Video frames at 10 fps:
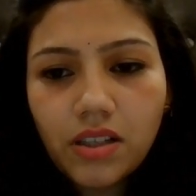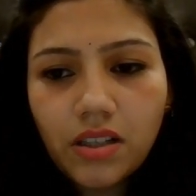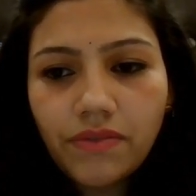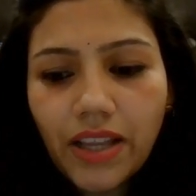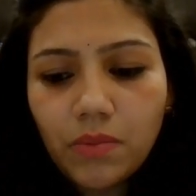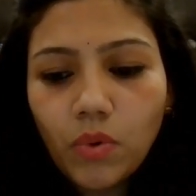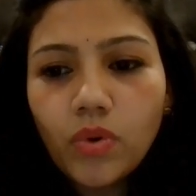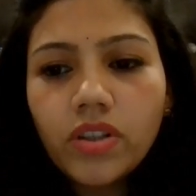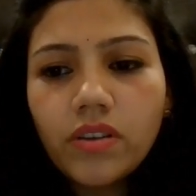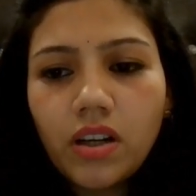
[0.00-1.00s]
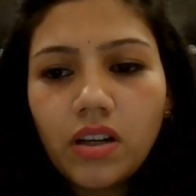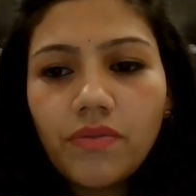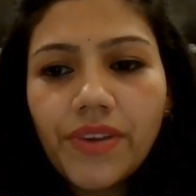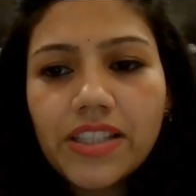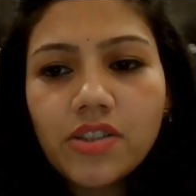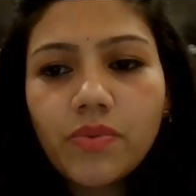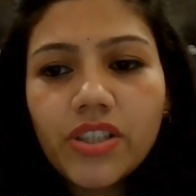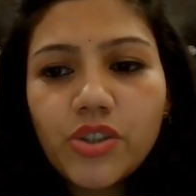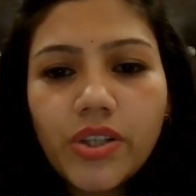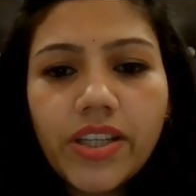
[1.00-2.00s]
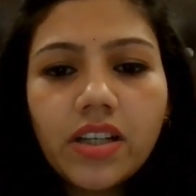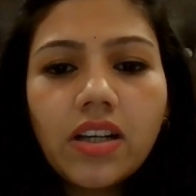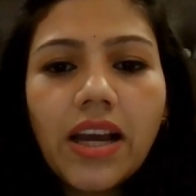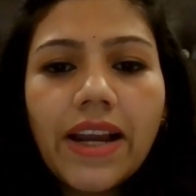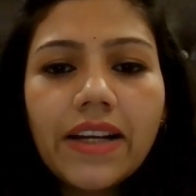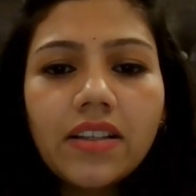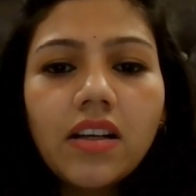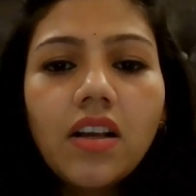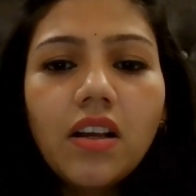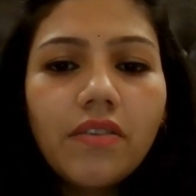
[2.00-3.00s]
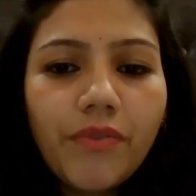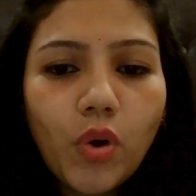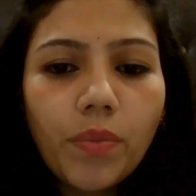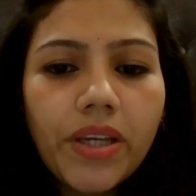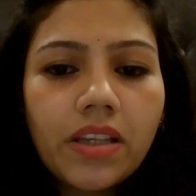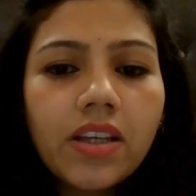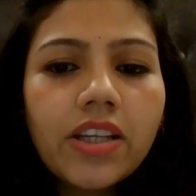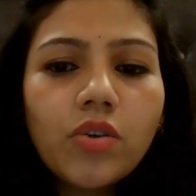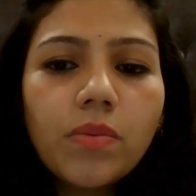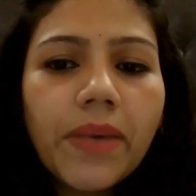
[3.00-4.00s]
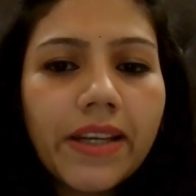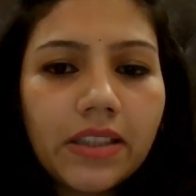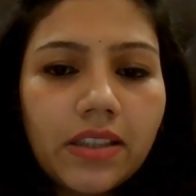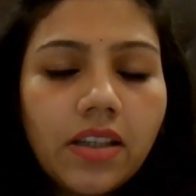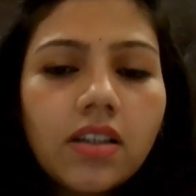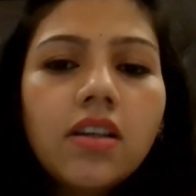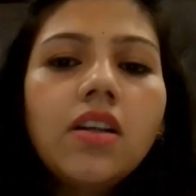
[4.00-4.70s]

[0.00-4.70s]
Belmont, West Virginia and Wyoming. It could be anything.